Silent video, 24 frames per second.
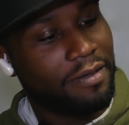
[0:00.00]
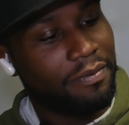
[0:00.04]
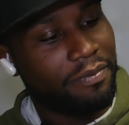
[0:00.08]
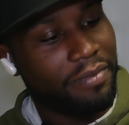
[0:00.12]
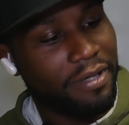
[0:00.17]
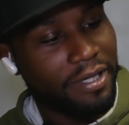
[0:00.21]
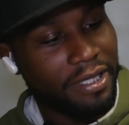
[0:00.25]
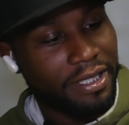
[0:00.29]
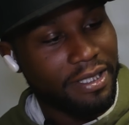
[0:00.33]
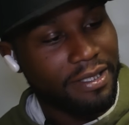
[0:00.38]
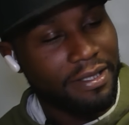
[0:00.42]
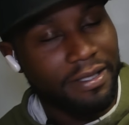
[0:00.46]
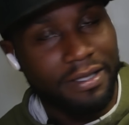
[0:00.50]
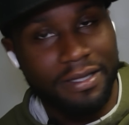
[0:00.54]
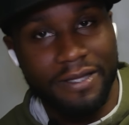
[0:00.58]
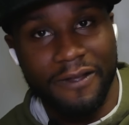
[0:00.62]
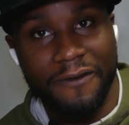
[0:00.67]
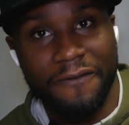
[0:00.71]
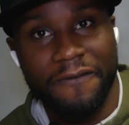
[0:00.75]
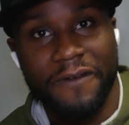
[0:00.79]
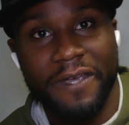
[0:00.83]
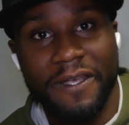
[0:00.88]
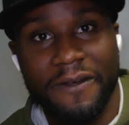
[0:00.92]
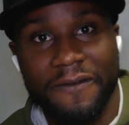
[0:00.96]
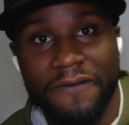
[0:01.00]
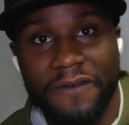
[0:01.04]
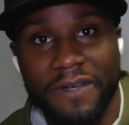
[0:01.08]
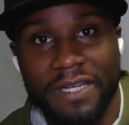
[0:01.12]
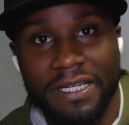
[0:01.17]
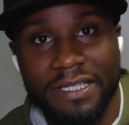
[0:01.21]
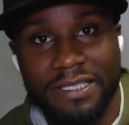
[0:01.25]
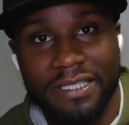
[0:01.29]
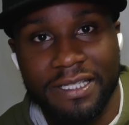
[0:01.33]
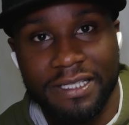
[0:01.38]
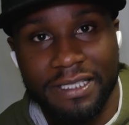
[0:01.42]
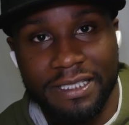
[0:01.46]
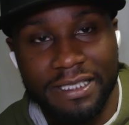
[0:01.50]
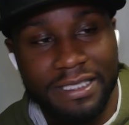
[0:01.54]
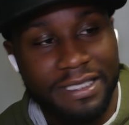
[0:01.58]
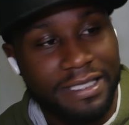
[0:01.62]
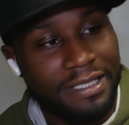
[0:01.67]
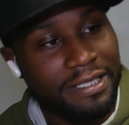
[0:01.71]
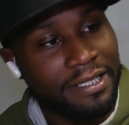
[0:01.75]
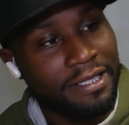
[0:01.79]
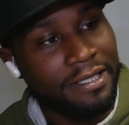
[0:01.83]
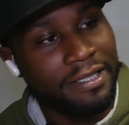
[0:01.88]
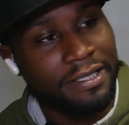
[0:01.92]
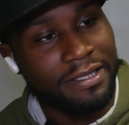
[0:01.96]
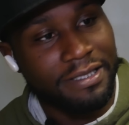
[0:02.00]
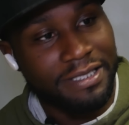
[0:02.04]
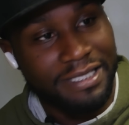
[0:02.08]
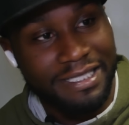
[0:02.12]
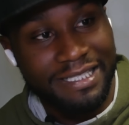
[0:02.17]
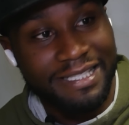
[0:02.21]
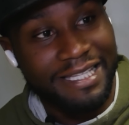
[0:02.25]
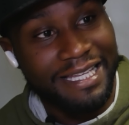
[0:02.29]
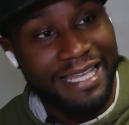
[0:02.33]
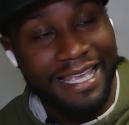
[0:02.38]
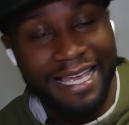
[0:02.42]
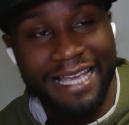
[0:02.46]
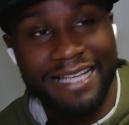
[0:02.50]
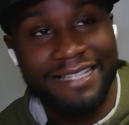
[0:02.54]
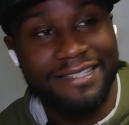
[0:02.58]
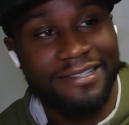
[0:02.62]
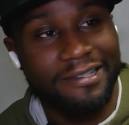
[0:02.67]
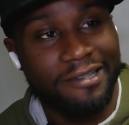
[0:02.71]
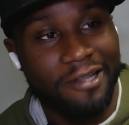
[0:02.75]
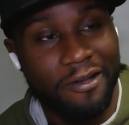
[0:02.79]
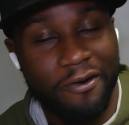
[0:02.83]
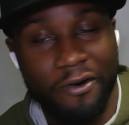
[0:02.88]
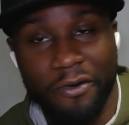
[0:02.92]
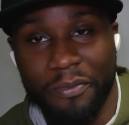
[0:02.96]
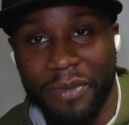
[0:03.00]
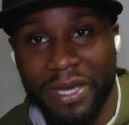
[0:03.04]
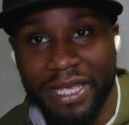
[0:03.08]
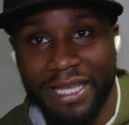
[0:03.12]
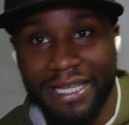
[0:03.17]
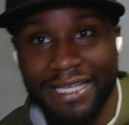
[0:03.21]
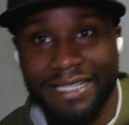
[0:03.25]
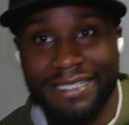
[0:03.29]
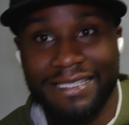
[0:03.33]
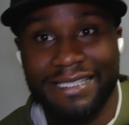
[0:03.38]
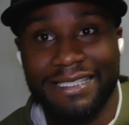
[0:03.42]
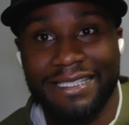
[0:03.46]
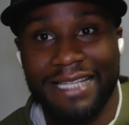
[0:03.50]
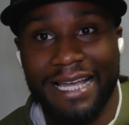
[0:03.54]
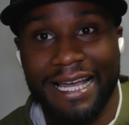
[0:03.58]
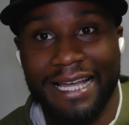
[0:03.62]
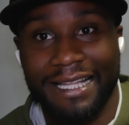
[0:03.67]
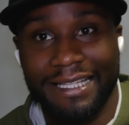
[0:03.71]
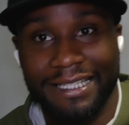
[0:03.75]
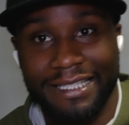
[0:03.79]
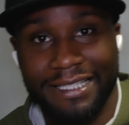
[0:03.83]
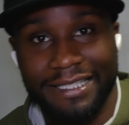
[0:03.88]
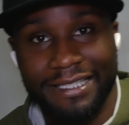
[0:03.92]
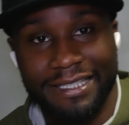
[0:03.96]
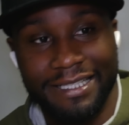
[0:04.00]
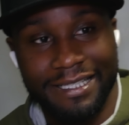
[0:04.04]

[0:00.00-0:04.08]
But the fit and finish of this, just the case alone, man, is solid.